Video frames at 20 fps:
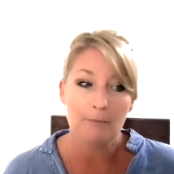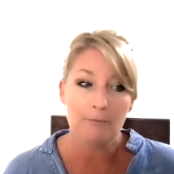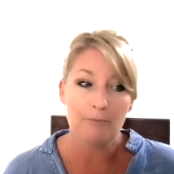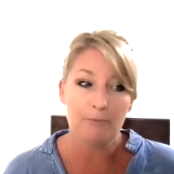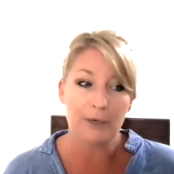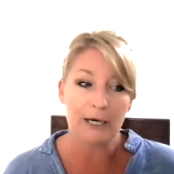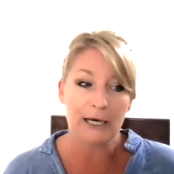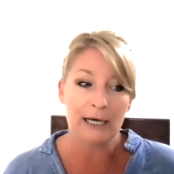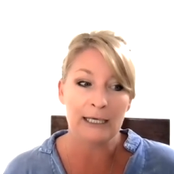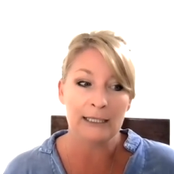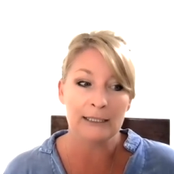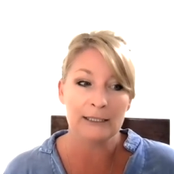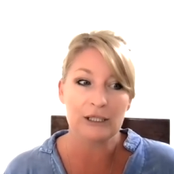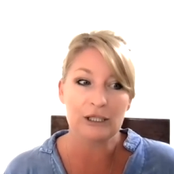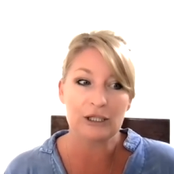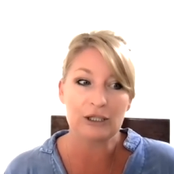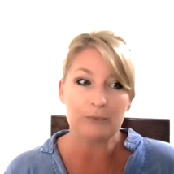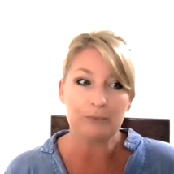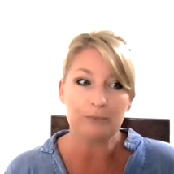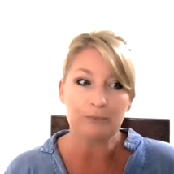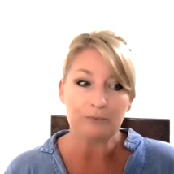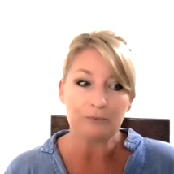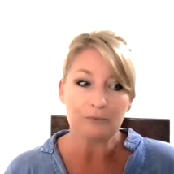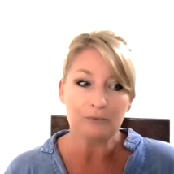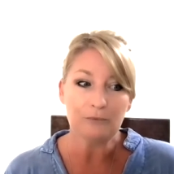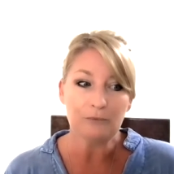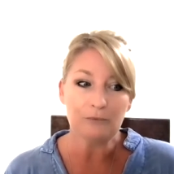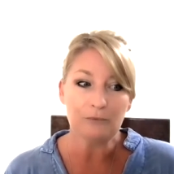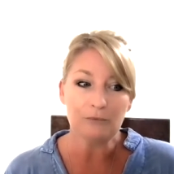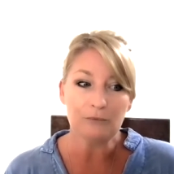but
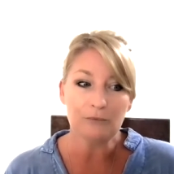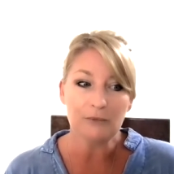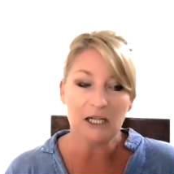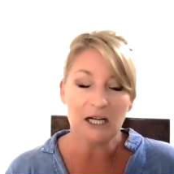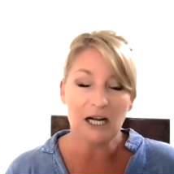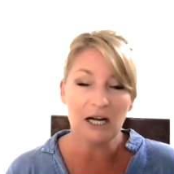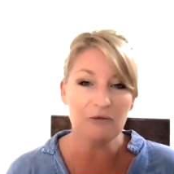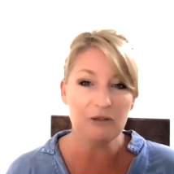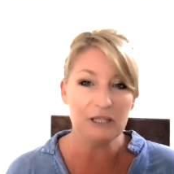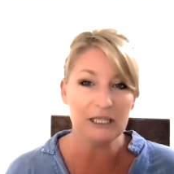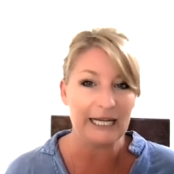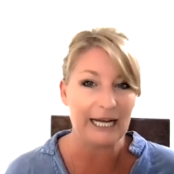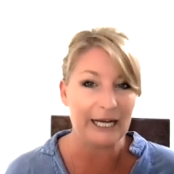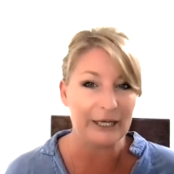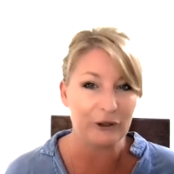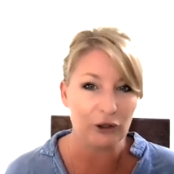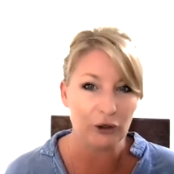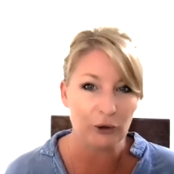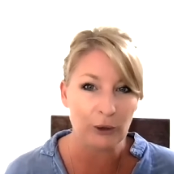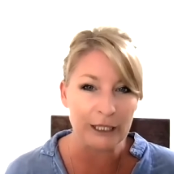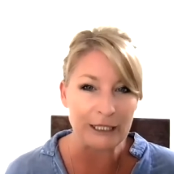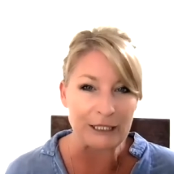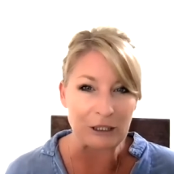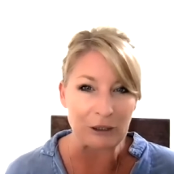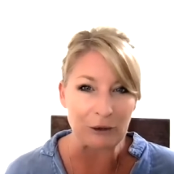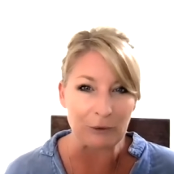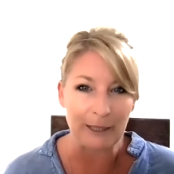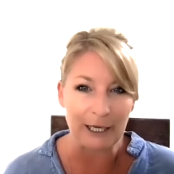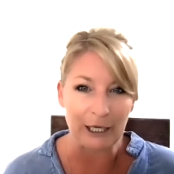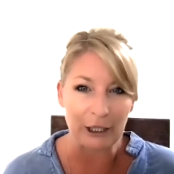I really had no
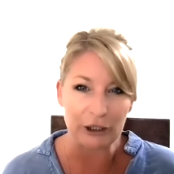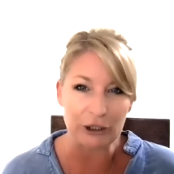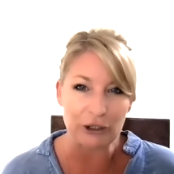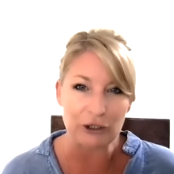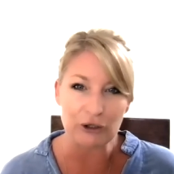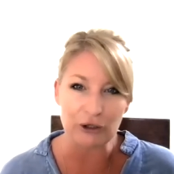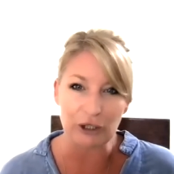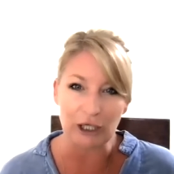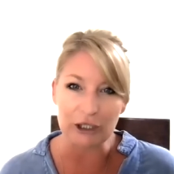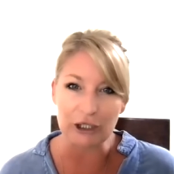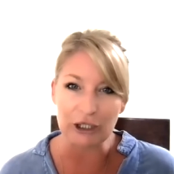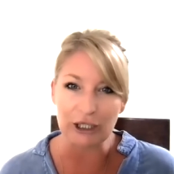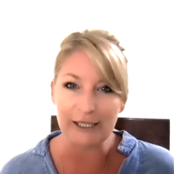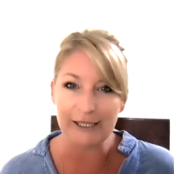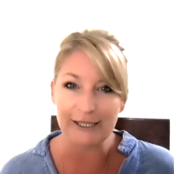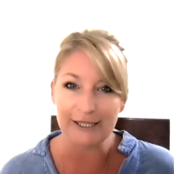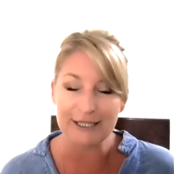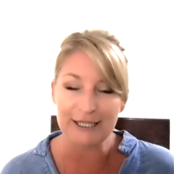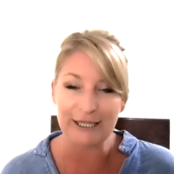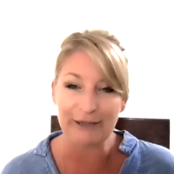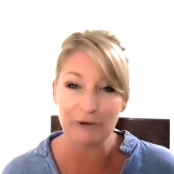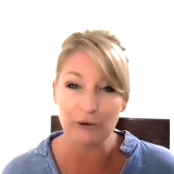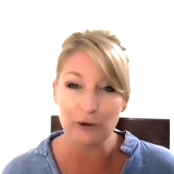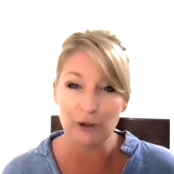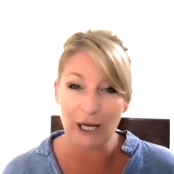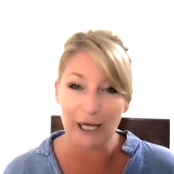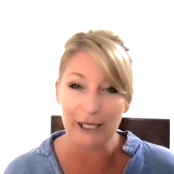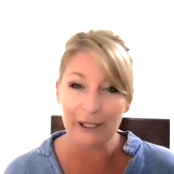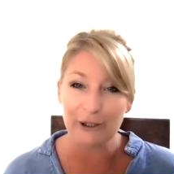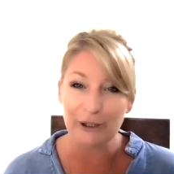idea about construction, and the devil,
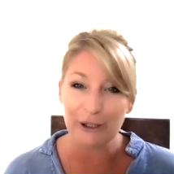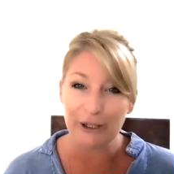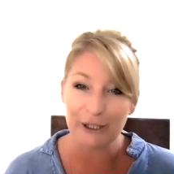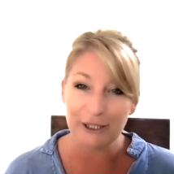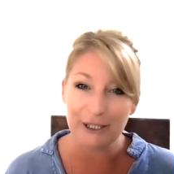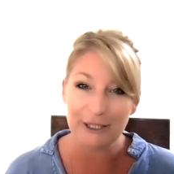I learned,